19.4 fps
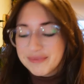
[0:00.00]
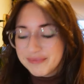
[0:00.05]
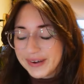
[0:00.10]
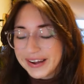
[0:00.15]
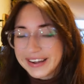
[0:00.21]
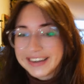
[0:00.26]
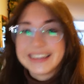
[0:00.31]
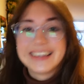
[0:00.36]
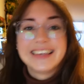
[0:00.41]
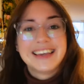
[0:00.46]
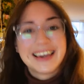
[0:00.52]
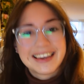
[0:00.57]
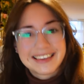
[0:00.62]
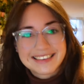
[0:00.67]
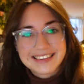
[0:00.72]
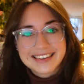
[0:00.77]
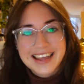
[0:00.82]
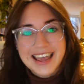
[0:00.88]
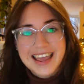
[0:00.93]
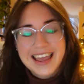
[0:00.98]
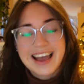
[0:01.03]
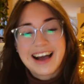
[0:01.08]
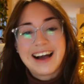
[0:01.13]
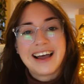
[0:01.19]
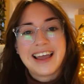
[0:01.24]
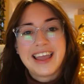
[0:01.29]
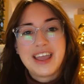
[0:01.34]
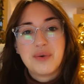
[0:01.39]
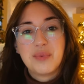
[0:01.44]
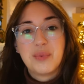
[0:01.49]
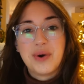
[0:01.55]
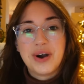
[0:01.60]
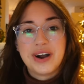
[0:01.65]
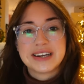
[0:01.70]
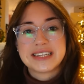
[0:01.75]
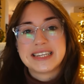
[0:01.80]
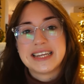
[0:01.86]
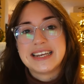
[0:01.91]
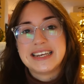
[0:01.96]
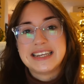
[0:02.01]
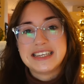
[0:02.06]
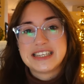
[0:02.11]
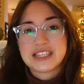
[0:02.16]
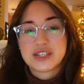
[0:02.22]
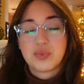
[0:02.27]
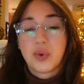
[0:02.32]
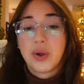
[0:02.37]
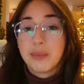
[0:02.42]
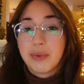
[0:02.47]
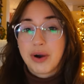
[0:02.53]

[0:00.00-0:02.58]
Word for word: But yesterday I worked in the Swan